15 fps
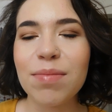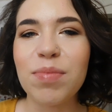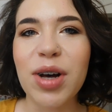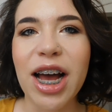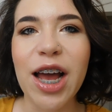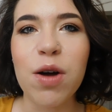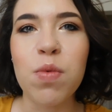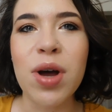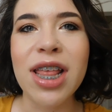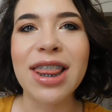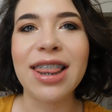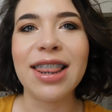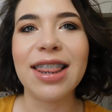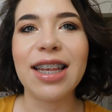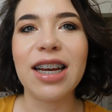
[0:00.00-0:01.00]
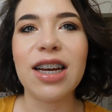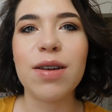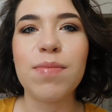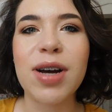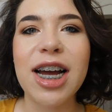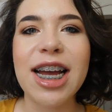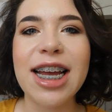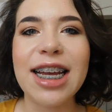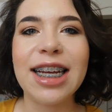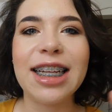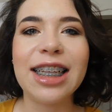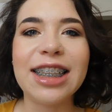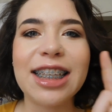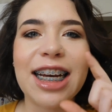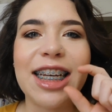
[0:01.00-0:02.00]
But when my
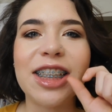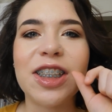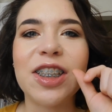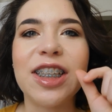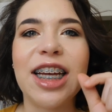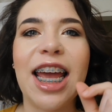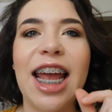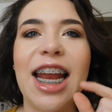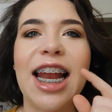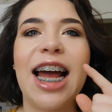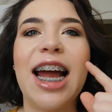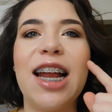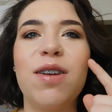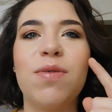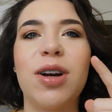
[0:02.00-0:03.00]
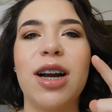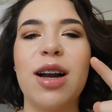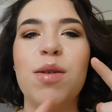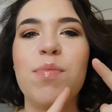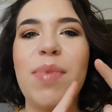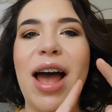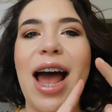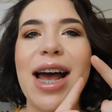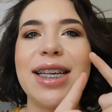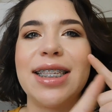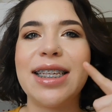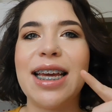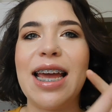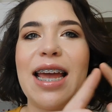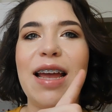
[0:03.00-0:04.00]
incisor and canine were
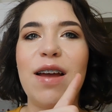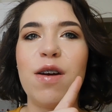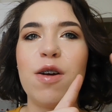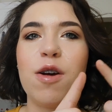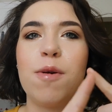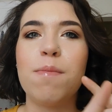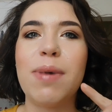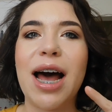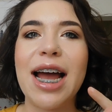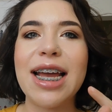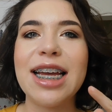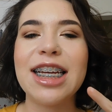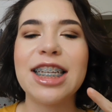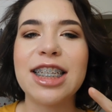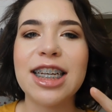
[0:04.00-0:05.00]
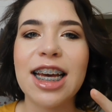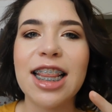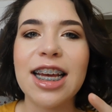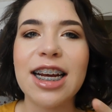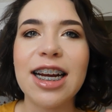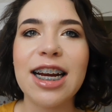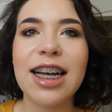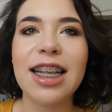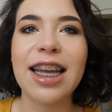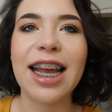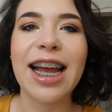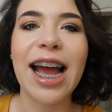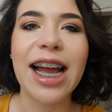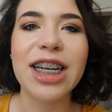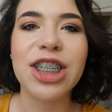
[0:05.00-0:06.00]
passing by each other,
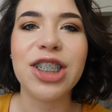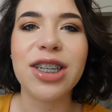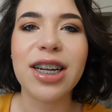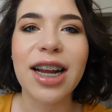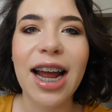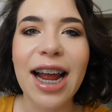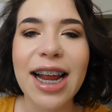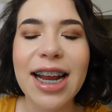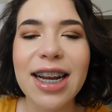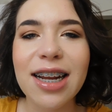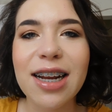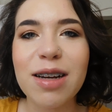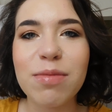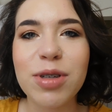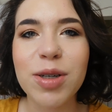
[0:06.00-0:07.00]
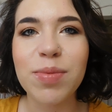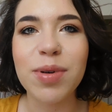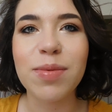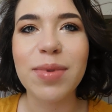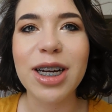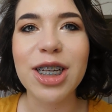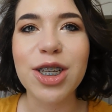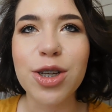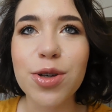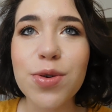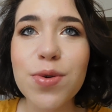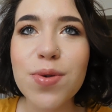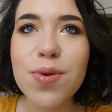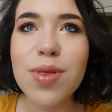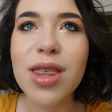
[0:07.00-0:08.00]
like I, I ended up chipping my
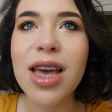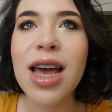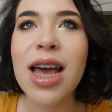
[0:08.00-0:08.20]
tooth.